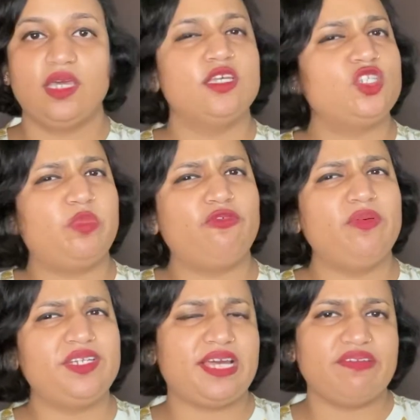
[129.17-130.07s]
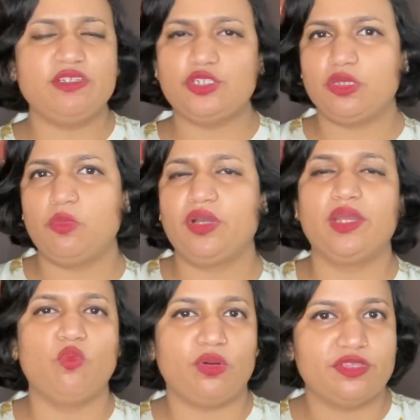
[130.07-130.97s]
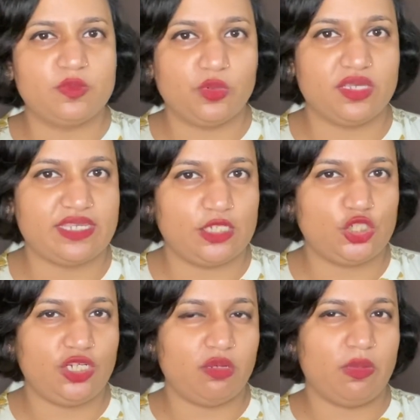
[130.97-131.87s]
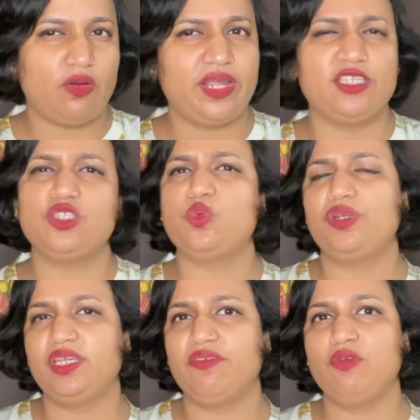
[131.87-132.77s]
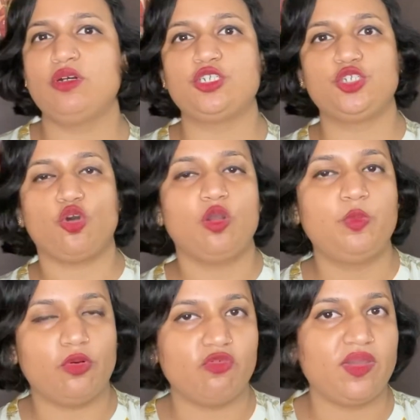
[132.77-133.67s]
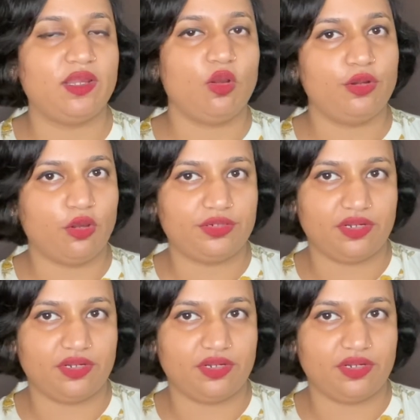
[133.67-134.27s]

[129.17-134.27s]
So before we dive into the book and what this book is actually about, I just want to give you a short profile on Dr.